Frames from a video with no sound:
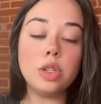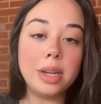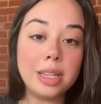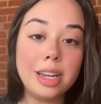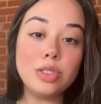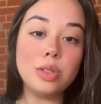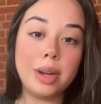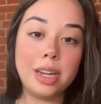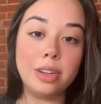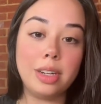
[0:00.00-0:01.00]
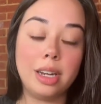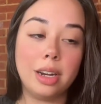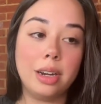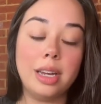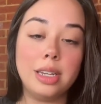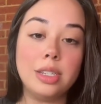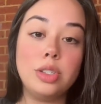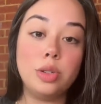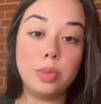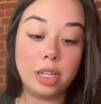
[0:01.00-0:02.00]
So my last reminder here is
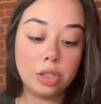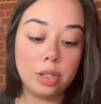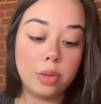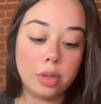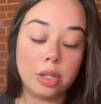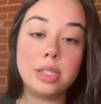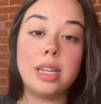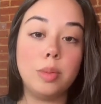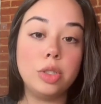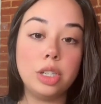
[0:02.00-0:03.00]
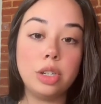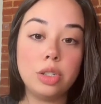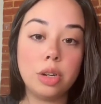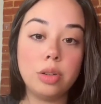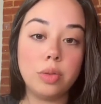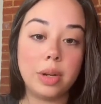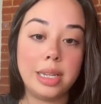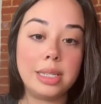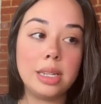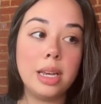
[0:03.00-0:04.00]
to make sure that when you're establishing your tone of
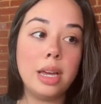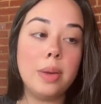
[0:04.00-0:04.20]
voice,